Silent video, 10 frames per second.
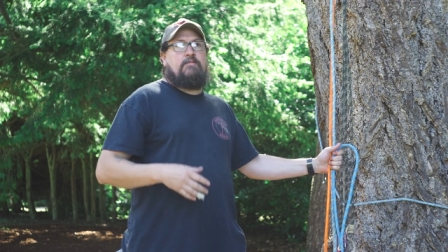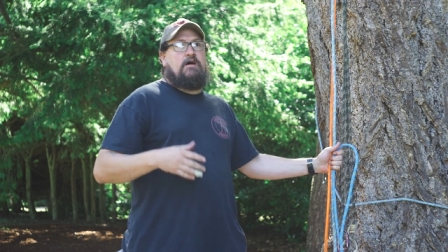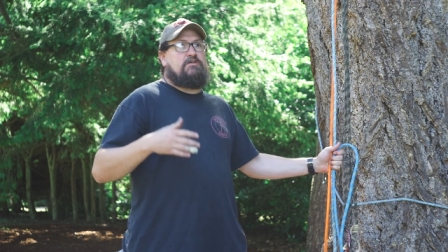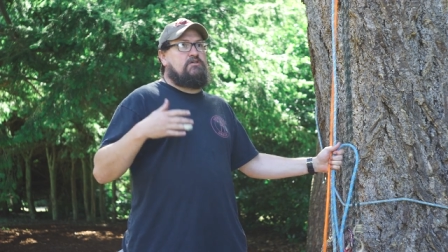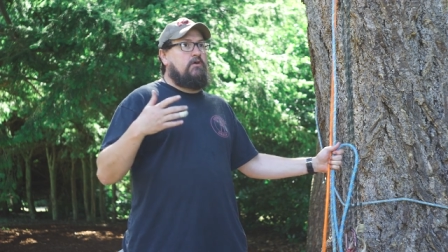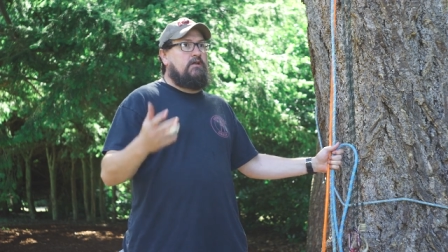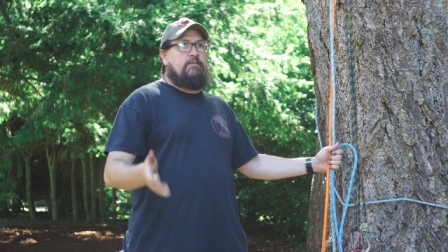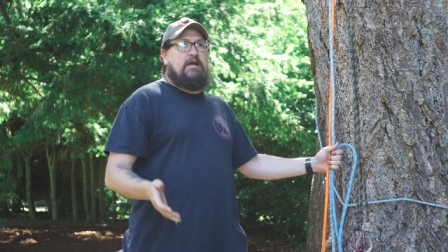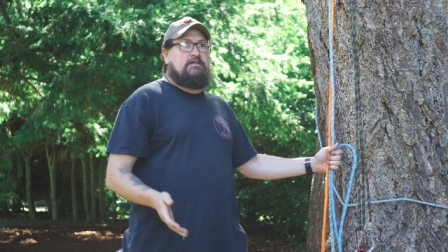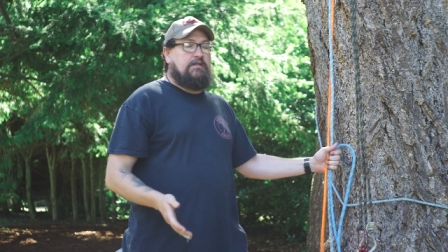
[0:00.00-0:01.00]
Uh,
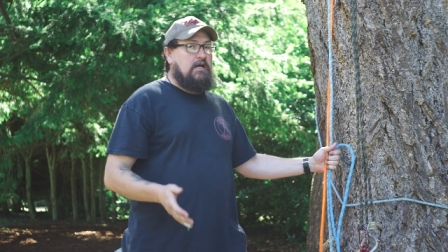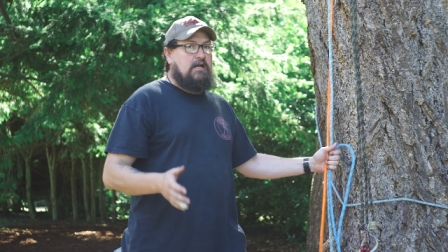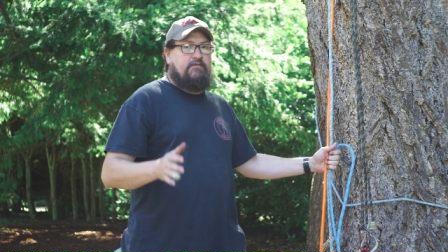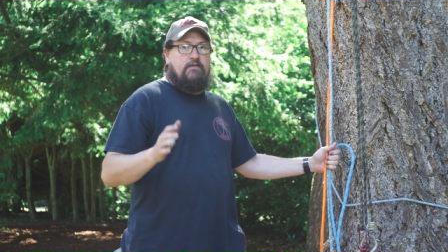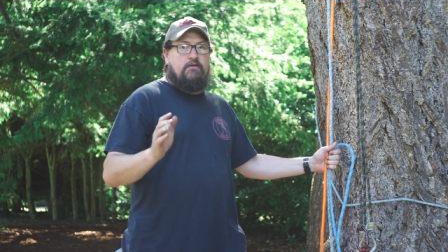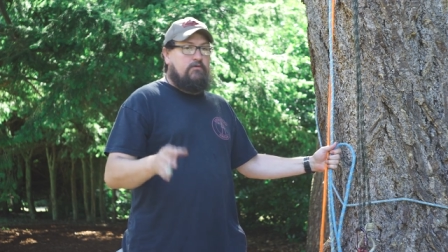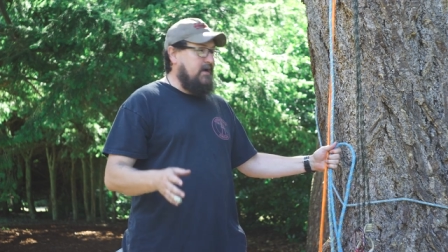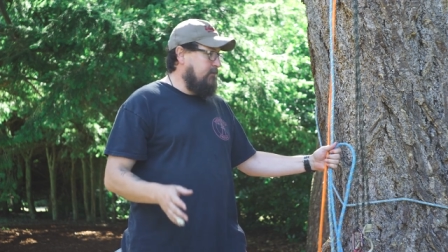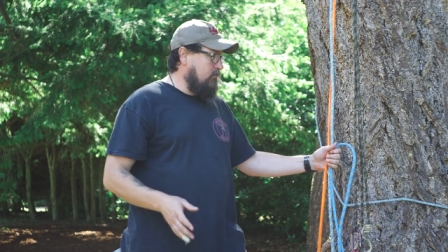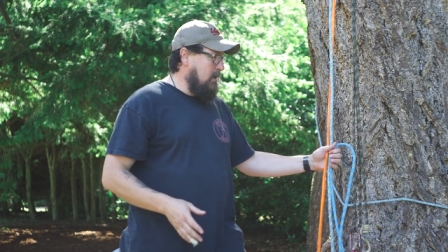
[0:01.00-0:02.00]
Sterling makes a lot of other
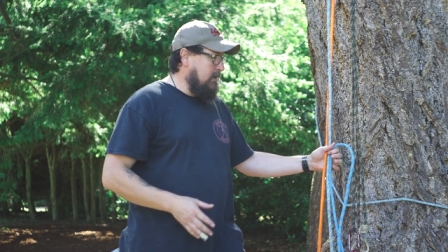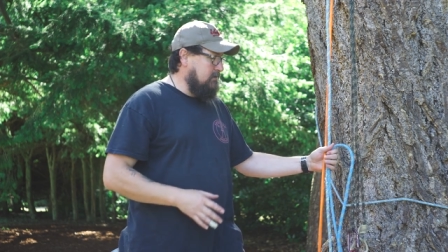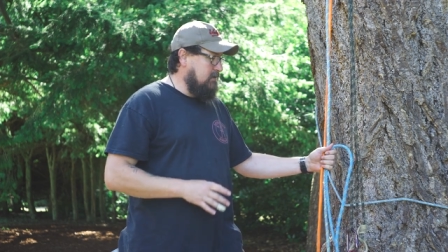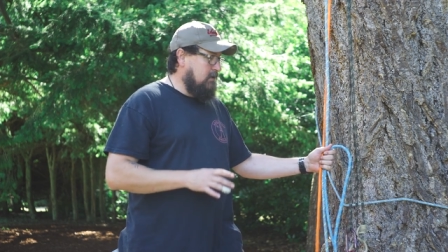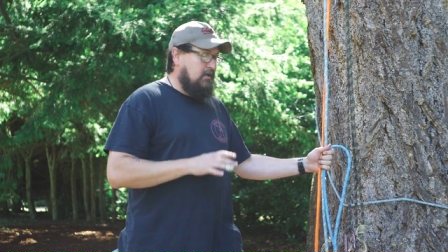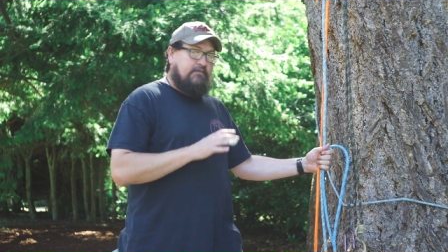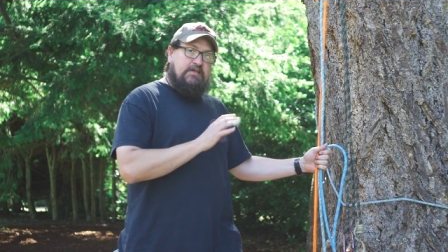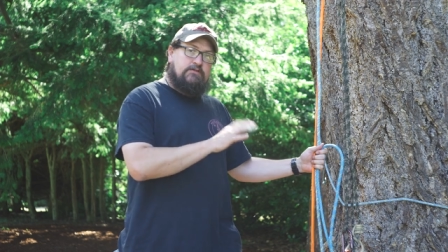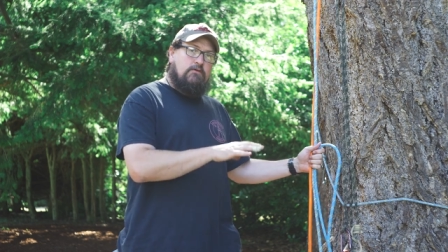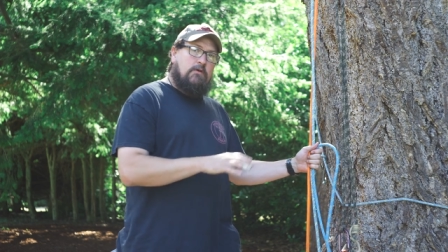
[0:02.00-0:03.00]
great products
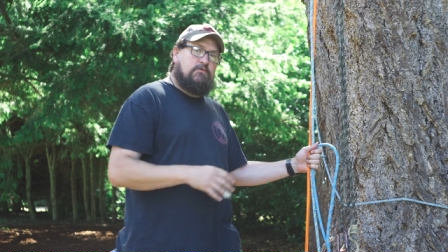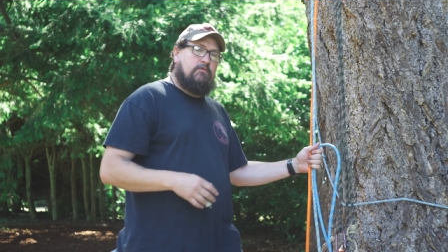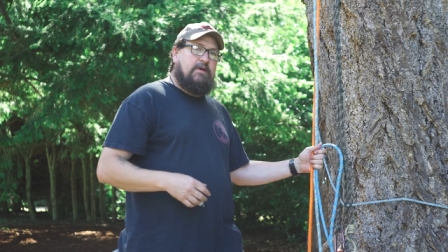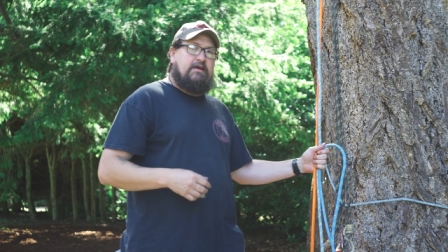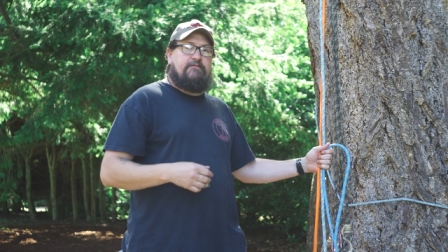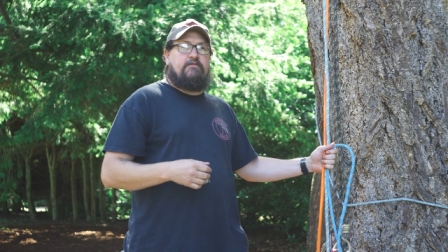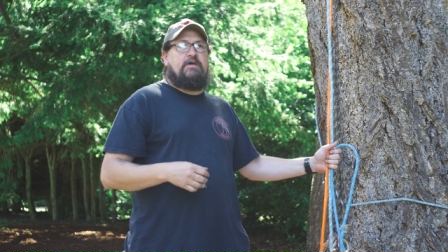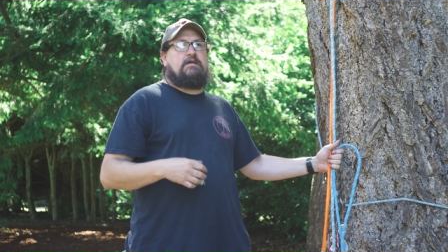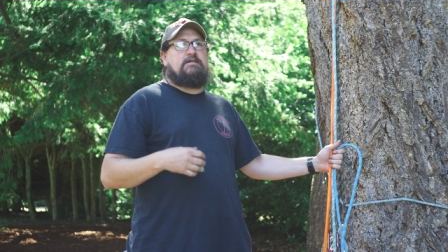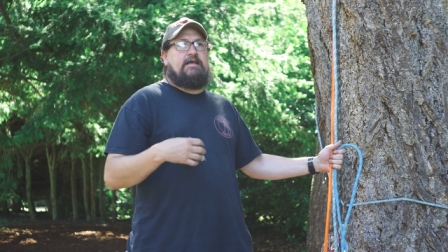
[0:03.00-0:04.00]
these ropes were made for
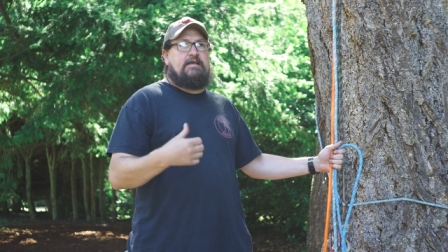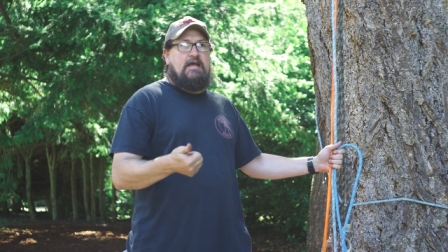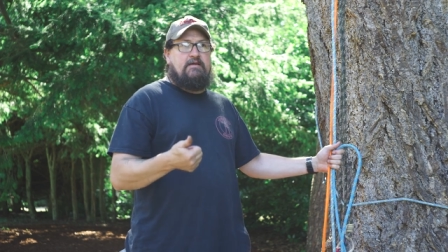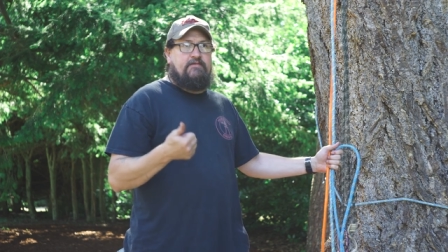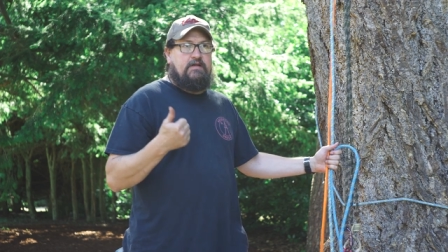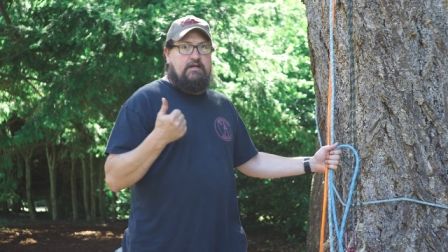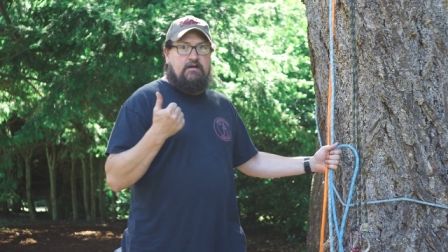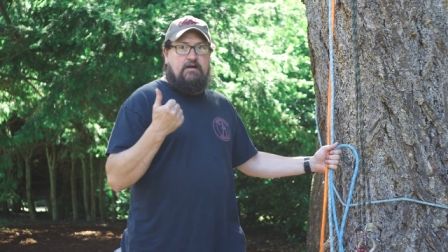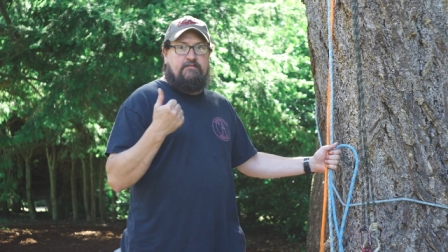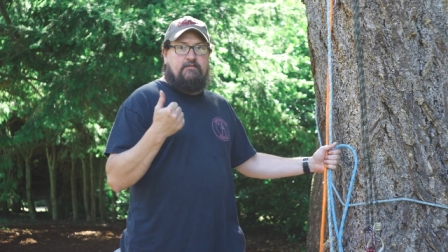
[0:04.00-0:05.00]
things like caving,
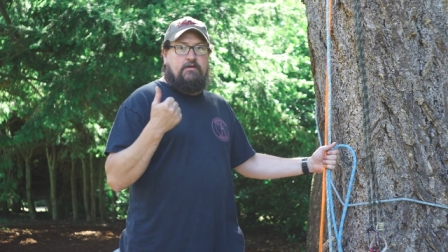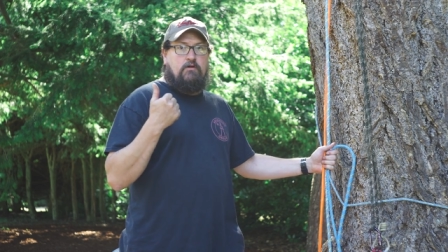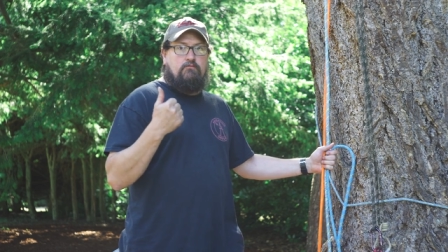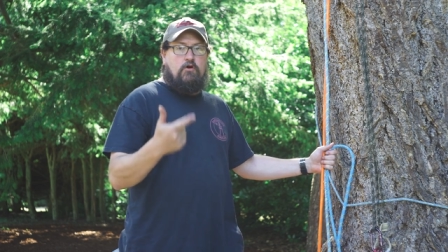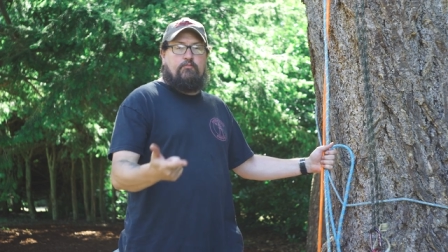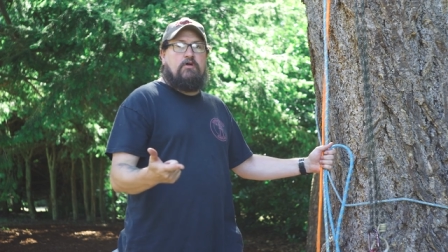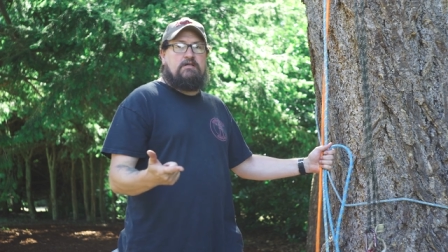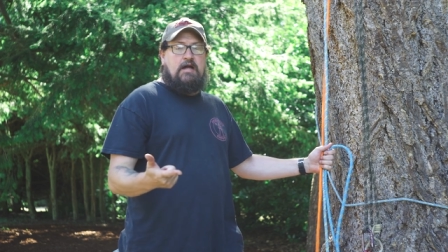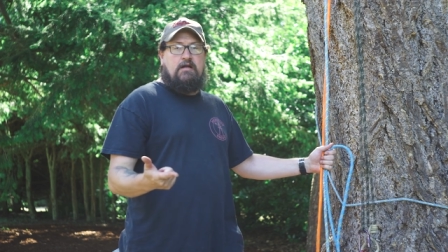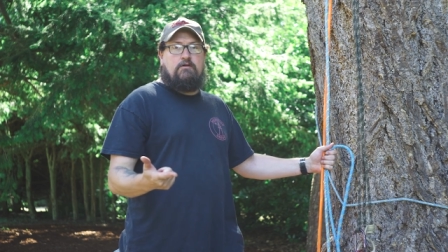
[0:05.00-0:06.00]
uh, you know, rope
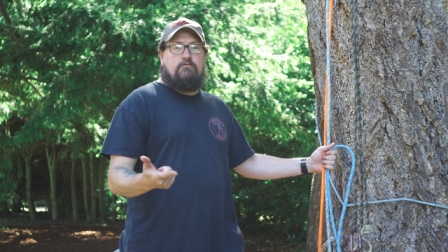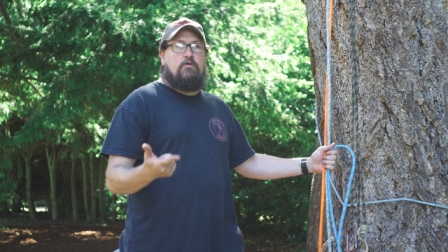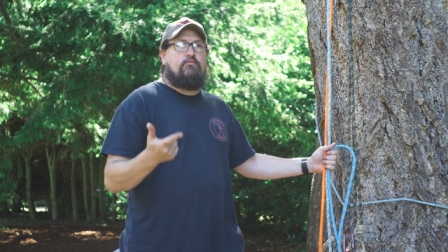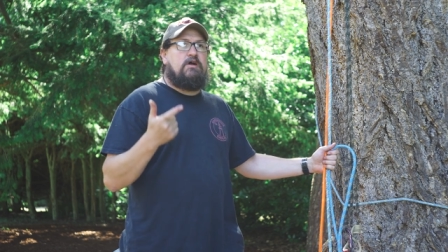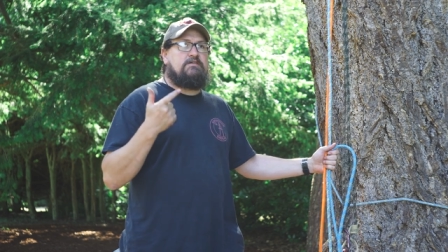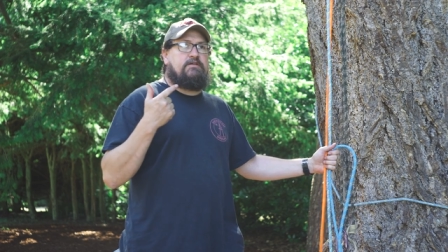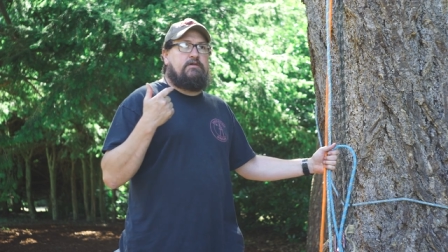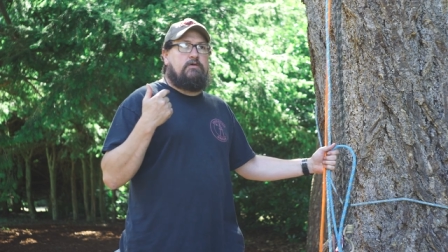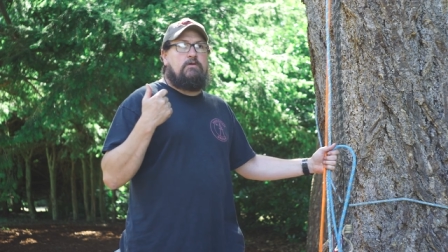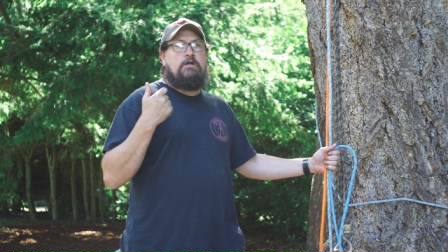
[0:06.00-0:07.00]
re- high angle rope
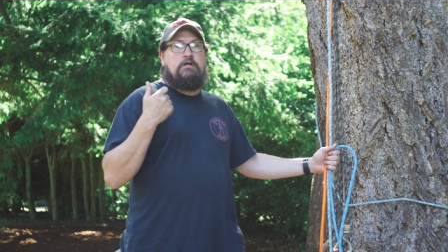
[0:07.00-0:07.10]
rescue,